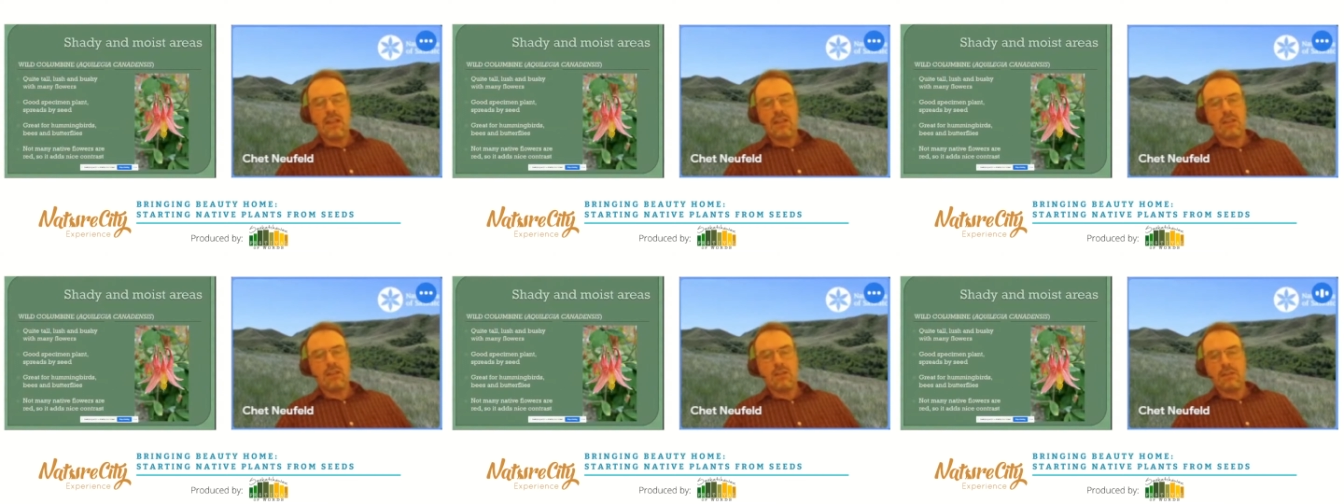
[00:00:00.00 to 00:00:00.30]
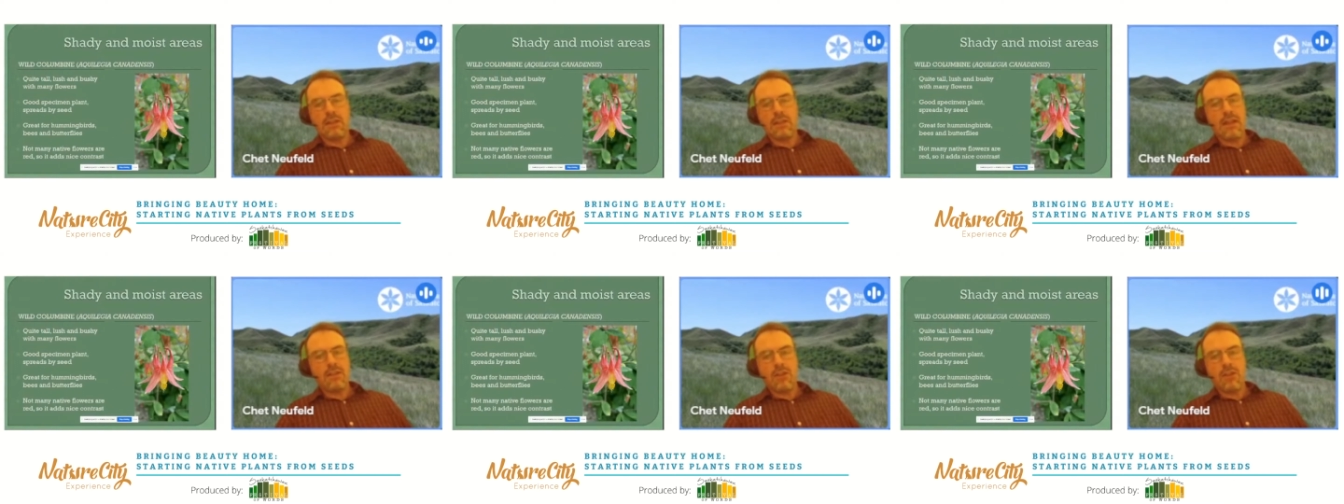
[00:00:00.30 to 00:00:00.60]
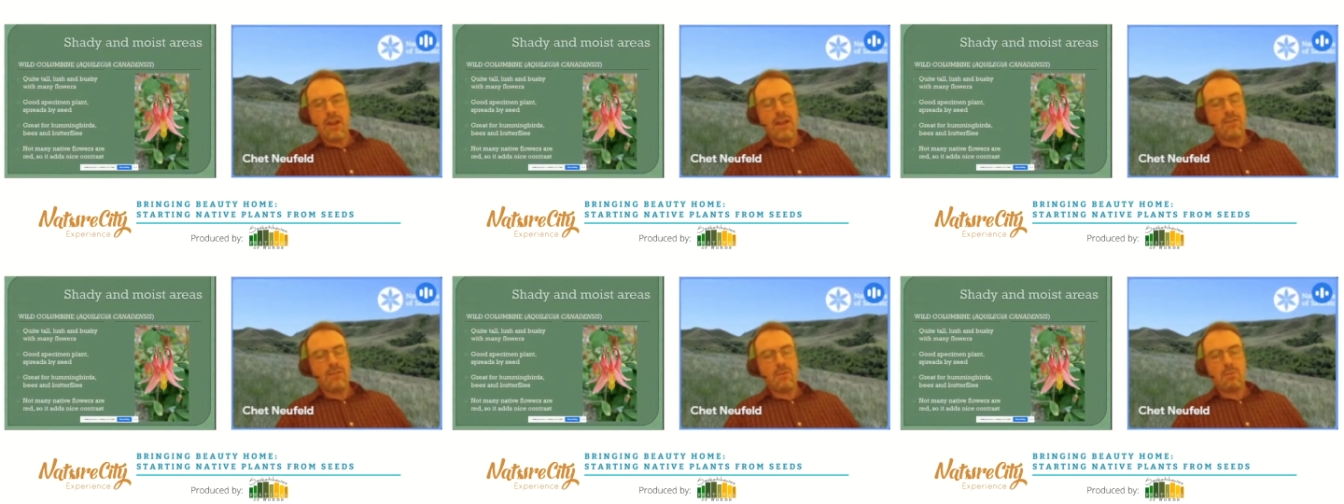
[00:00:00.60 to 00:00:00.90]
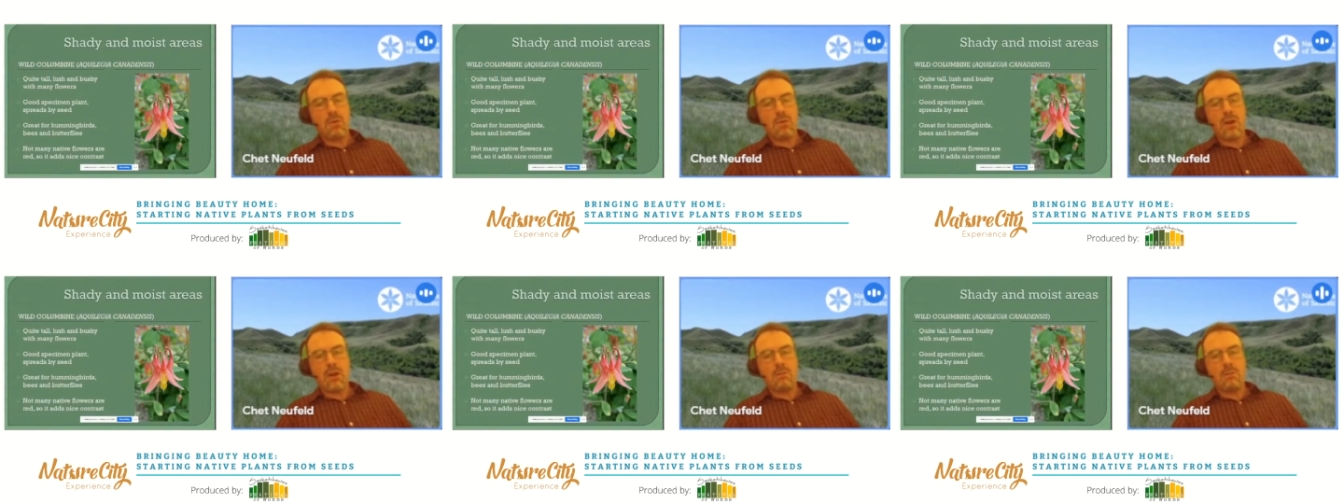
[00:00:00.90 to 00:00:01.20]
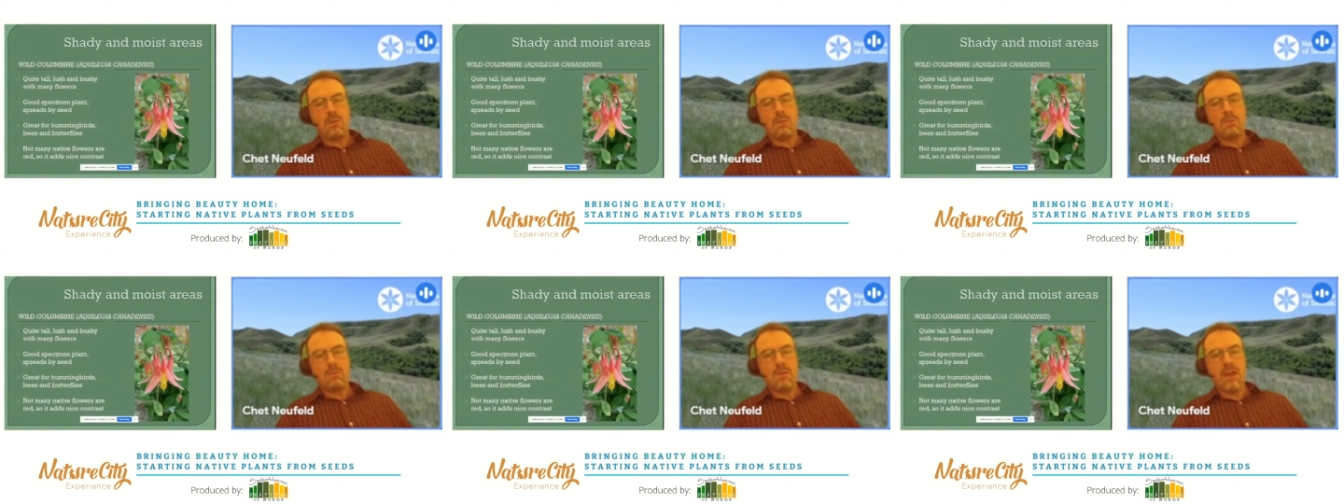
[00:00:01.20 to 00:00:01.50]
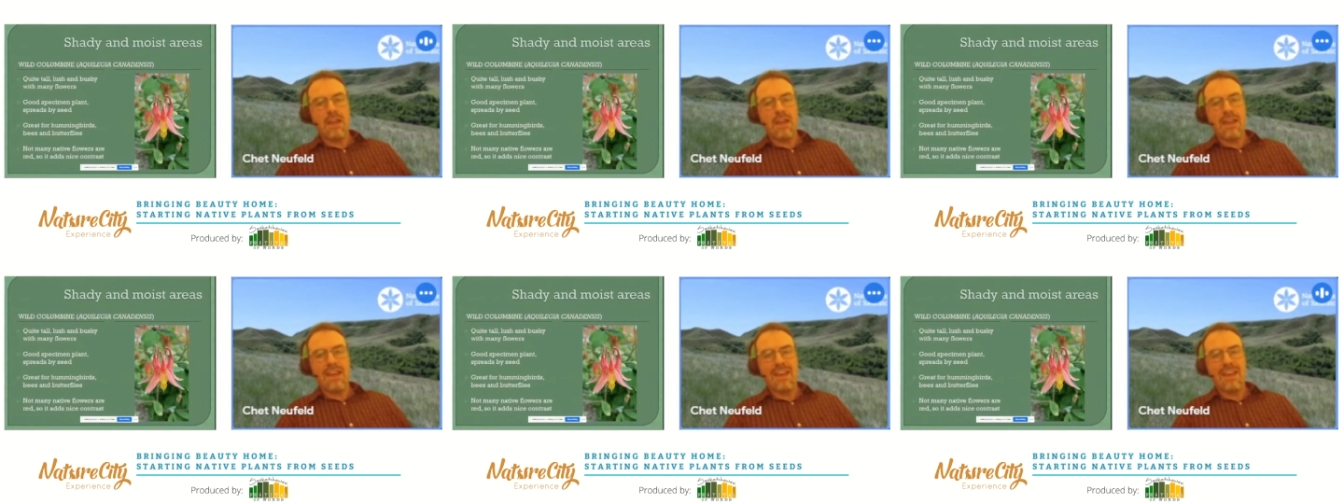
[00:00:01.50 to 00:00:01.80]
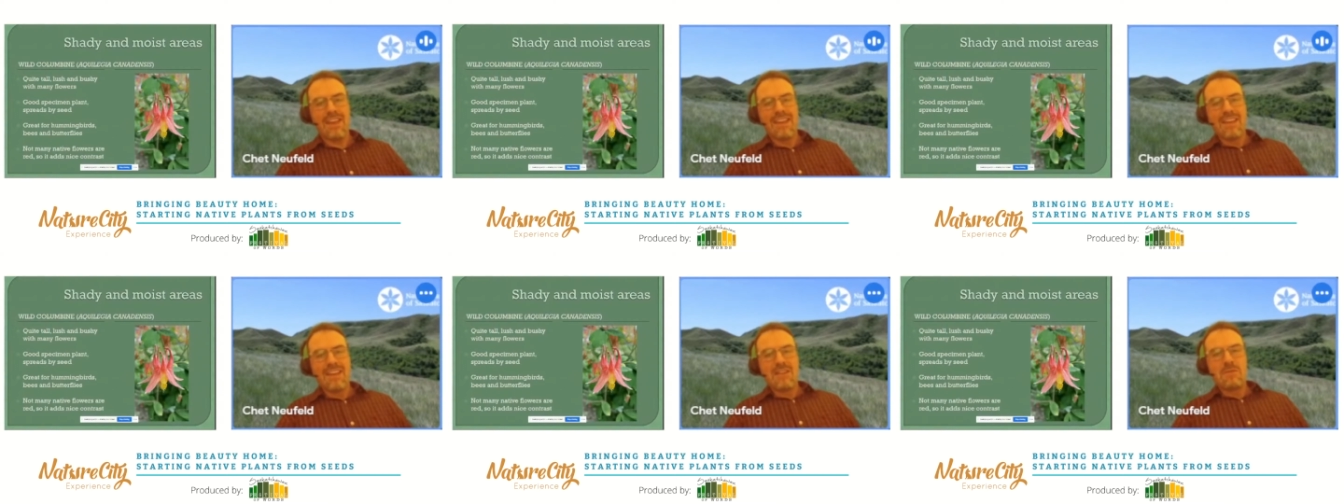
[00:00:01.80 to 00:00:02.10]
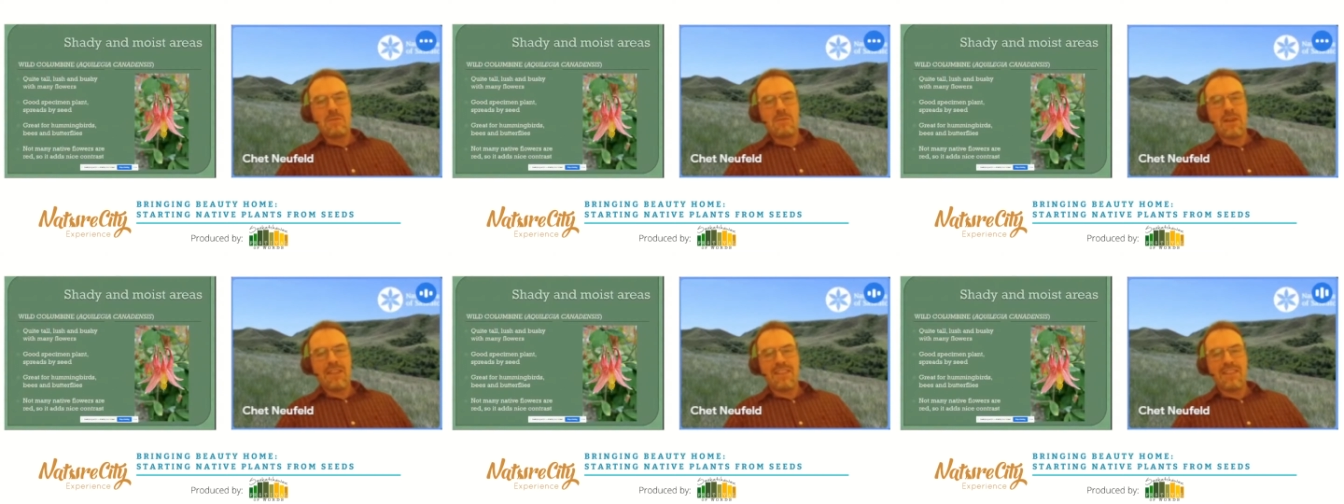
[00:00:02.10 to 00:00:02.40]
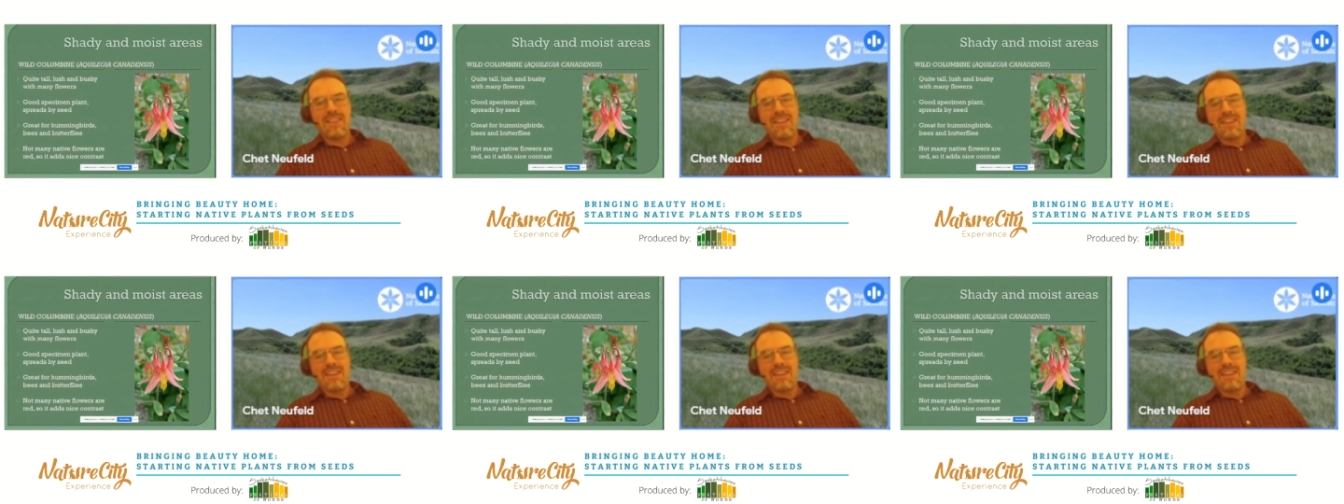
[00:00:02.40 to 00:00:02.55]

you'll never have a problem with